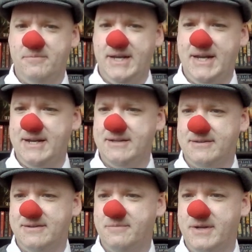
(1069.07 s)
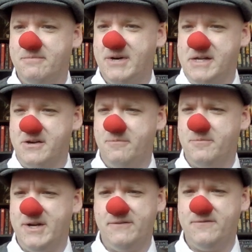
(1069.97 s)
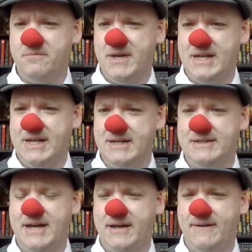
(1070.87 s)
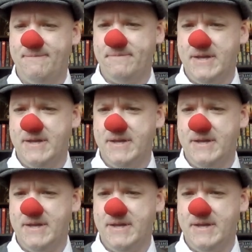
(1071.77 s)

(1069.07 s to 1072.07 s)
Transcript: but he is to be my comrade for many a day.